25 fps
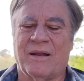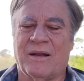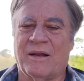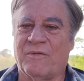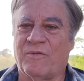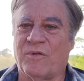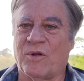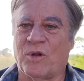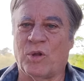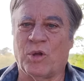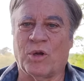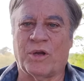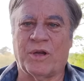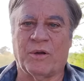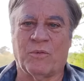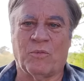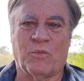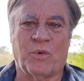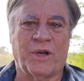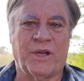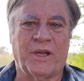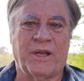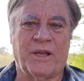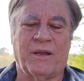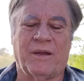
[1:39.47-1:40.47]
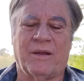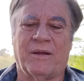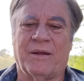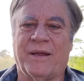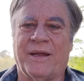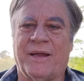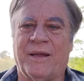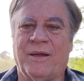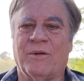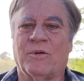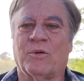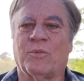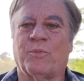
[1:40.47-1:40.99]
If you look at when he
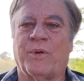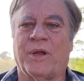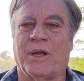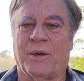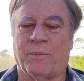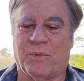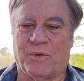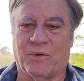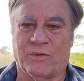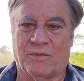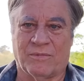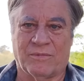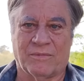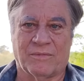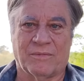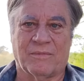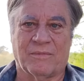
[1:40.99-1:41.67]
healed people,